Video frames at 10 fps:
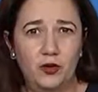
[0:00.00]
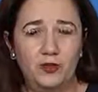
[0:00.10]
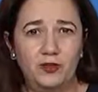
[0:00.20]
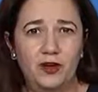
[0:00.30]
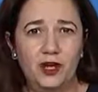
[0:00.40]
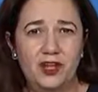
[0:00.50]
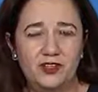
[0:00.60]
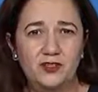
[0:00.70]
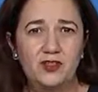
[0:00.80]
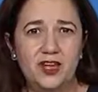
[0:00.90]
off
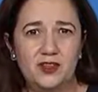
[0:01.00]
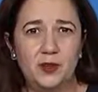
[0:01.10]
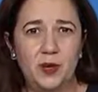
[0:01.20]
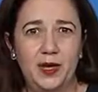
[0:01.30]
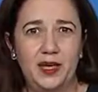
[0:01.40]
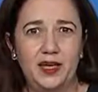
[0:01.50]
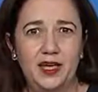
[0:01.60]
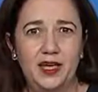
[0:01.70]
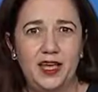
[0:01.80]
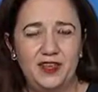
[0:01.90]
until next week
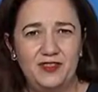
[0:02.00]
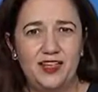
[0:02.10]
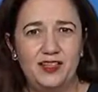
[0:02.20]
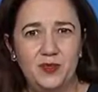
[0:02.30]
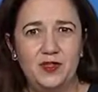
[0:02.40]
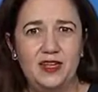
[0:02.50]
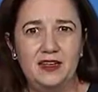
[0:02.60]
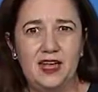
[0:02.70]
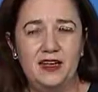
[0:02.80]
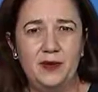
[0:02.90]
if that's when
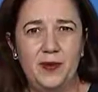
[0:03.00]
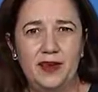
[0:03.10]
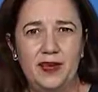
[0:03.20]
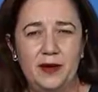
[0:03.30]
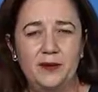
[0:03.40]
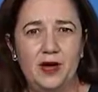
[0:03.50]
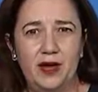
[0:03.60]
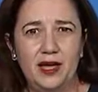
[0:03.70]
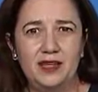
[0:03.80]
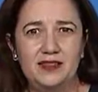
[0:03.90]
the independent
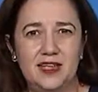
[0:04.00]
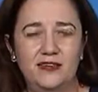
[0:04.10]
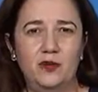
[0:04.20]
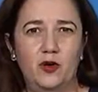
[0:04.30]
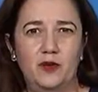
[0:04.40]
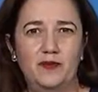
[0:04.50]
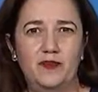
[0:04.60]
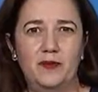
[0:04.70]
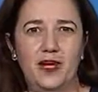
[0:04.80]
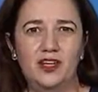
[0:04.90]
umpire is giving more
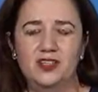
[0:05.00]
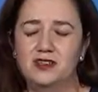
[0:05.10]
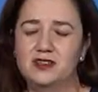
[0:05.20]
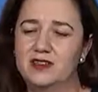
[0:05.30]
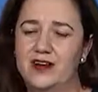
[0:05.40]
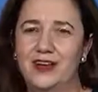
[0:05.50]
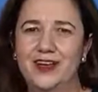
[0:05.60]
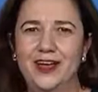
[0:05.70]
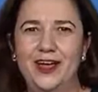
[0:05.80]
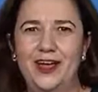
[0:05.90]
information. So,
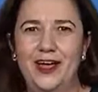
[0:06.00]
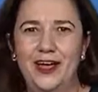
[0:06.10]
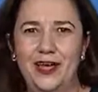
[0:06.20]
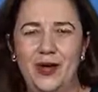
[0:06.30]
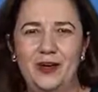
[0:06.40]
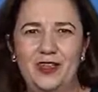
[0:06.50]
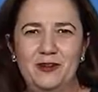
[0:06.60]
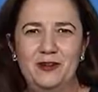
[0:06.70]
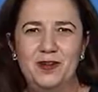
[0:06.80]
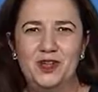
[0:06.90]
you know, I
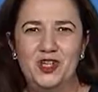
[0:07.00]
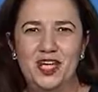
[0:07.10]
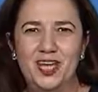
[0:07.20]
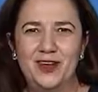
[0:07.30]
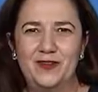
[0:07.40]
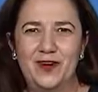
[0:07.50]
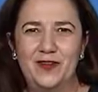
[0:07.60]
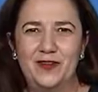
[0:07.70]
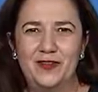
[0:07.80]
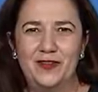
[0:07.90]
think it was a bit cheeky
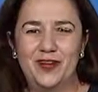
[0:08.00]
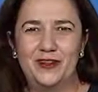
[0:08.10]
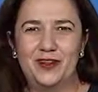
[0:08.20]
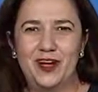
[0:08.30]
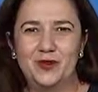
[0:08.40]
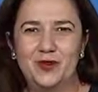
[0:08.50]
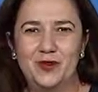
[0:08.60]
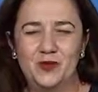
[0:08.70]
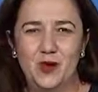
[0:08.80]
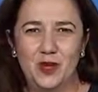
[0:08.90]
of the federal
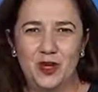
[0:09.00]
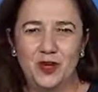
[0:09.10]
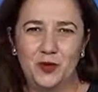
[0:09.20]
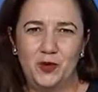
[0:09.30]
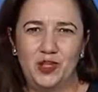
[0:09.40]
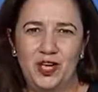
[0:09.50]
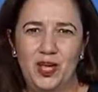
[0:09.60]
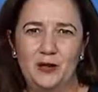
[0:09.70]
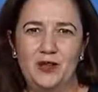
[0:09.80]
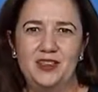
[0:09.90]
government as well wanting to push
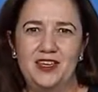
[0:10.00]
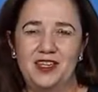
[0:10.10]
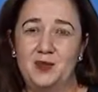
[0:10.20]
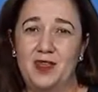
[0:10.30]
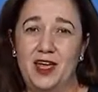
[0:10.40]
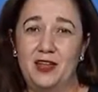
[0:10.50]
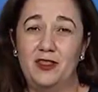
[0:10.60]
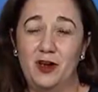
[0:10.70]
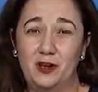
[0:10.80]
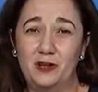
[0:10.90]
ahead with this when
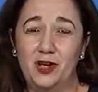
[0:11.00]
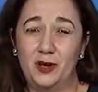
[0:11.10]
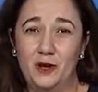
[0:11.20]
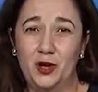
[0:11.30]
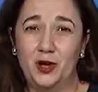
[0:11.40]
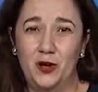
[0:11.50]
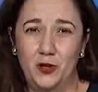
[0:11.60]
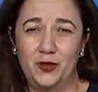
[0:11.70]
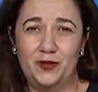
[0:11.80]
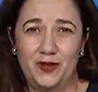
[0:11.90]
they're not really putting
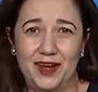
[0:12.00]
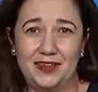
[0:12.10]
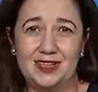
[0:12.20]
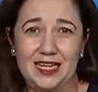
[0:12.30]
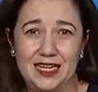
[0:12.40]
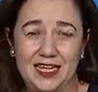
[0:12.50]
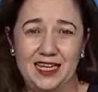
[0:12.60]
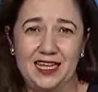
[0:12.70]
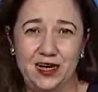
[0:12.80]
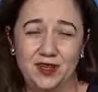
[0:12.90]
all the facts
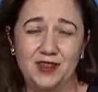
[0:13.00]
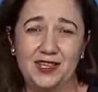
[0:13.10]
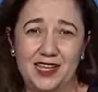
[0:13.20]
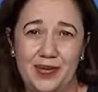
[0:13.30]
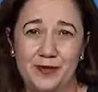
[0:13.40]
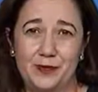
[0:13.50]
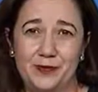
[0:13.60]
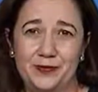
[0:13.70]
clearly on the table.